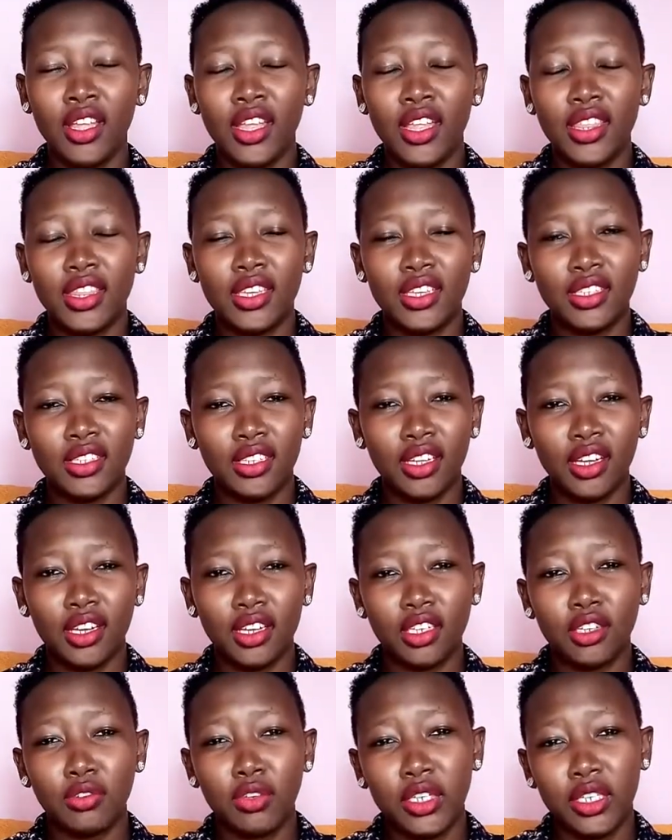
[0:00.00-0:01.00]
These
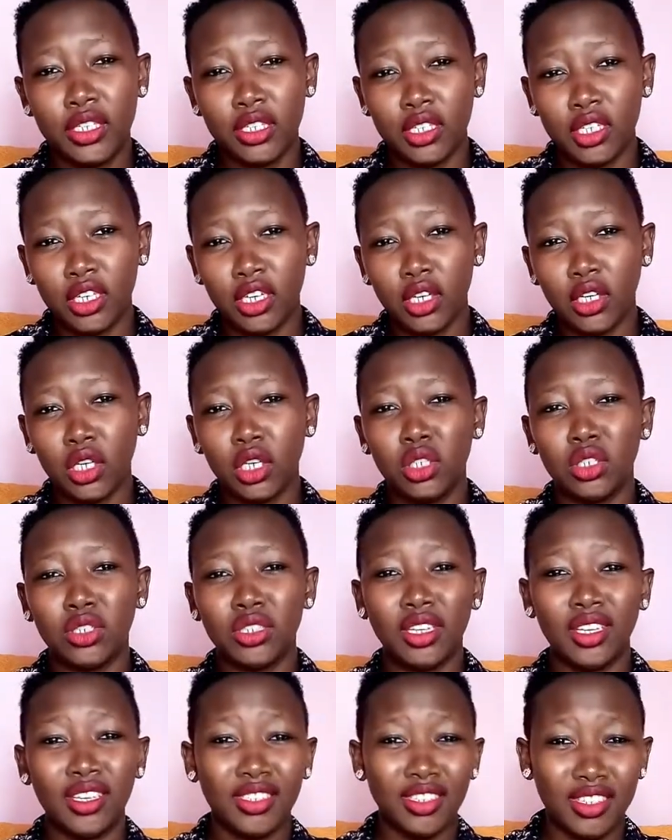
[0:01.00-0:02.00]
activities include
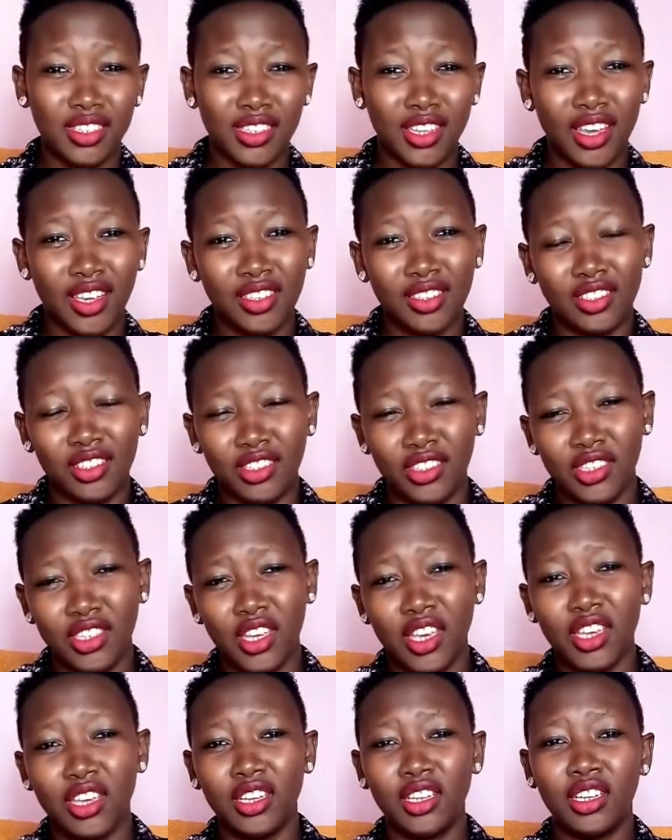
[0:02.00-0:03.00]
exercising
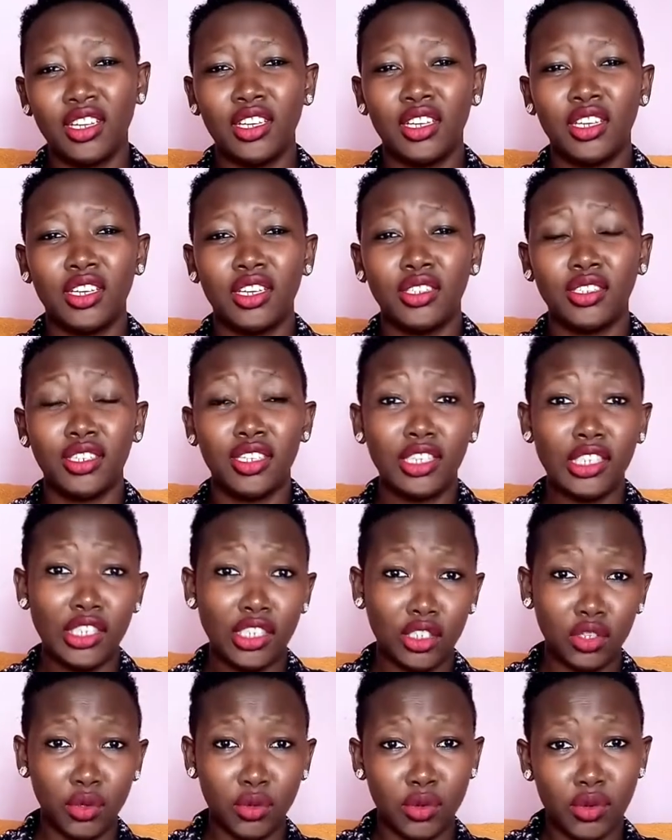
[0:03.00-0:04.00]
daily,
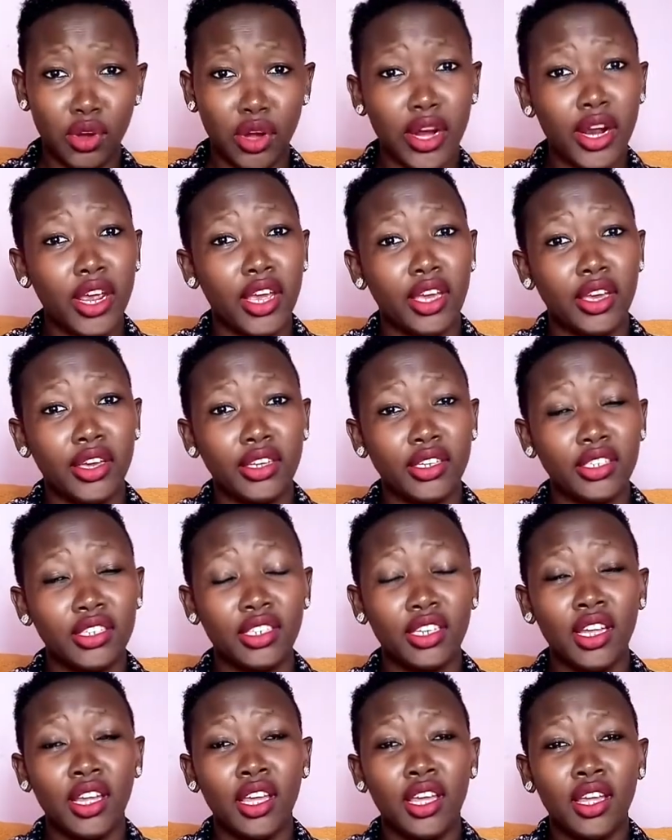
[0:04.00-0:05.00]
eating right,
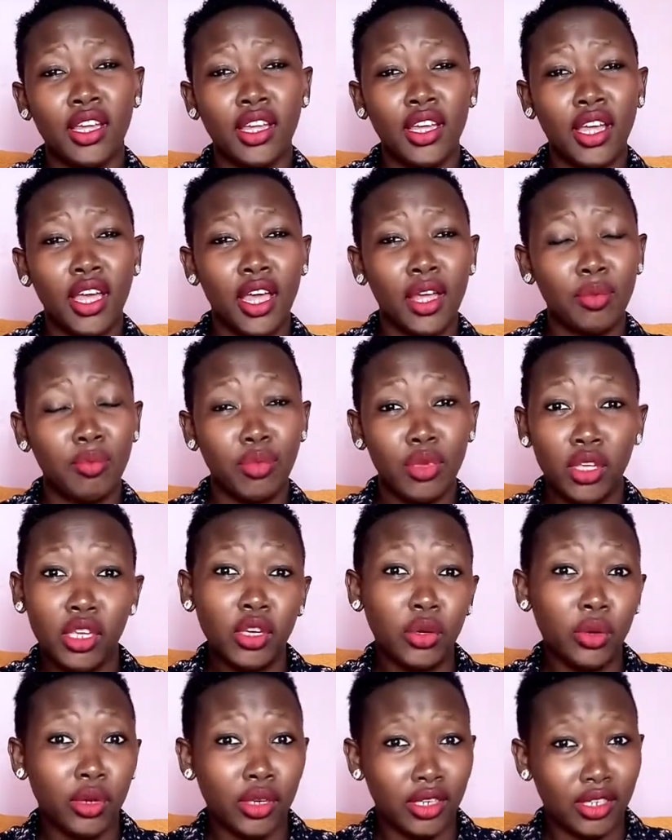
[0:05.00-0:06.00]
being
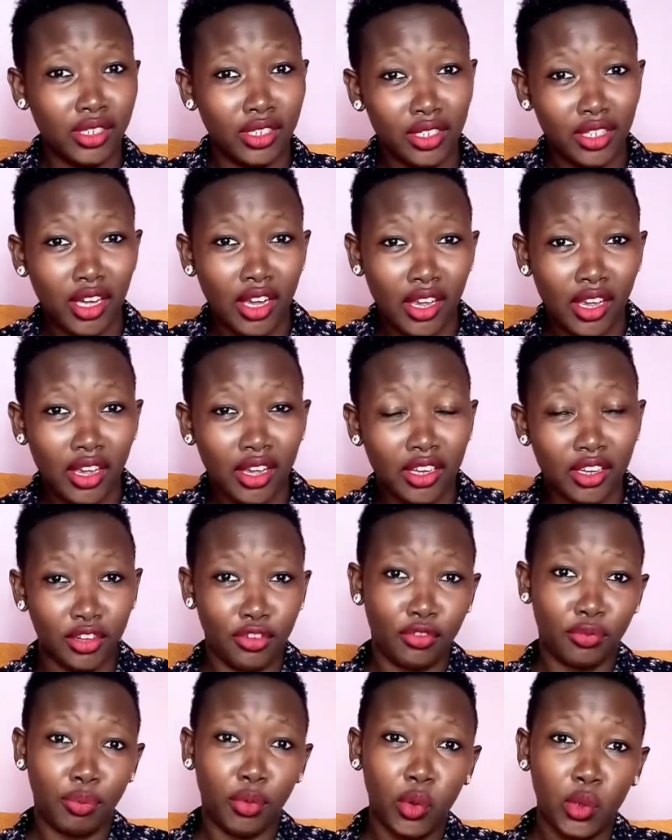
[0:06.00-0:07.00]
on a diet
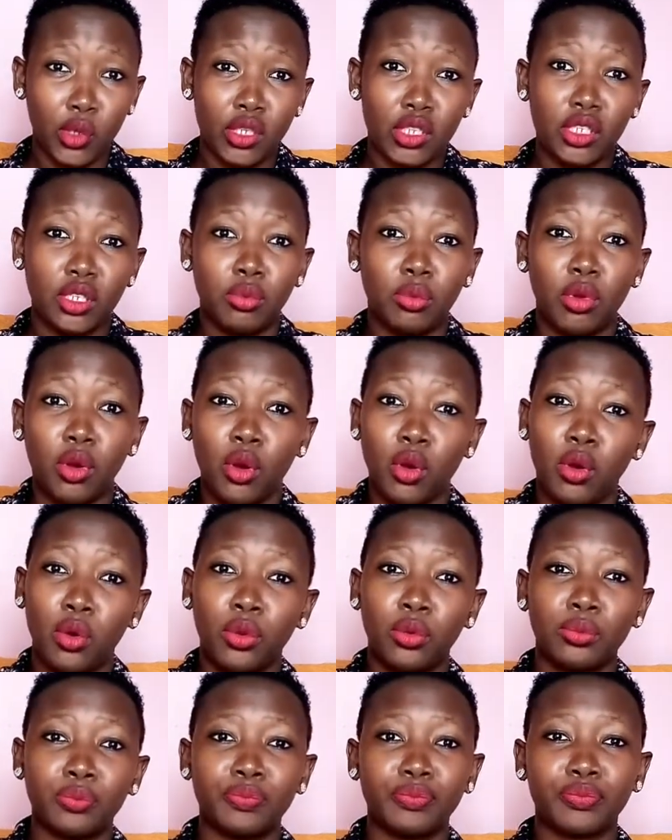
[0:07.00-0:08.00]
if
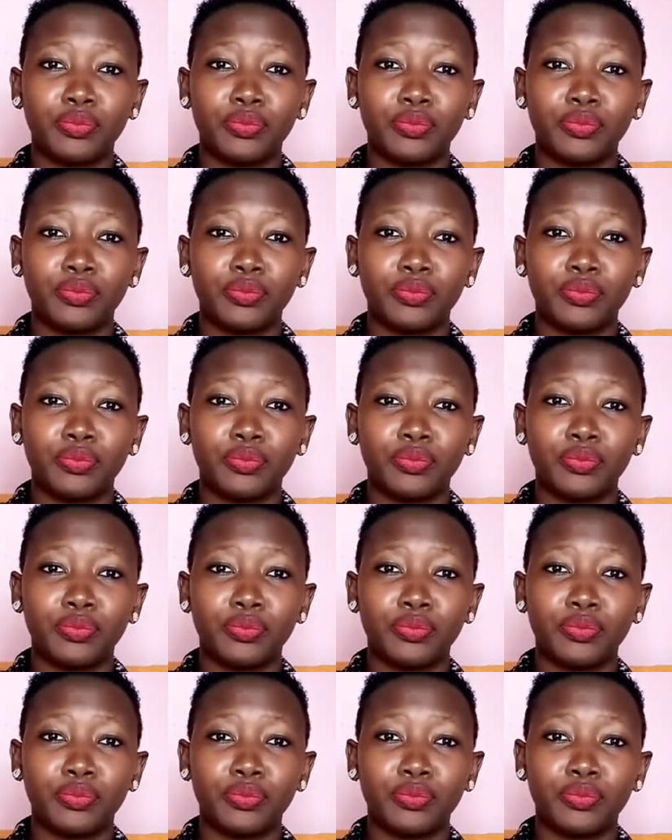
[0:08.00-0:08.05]
possible,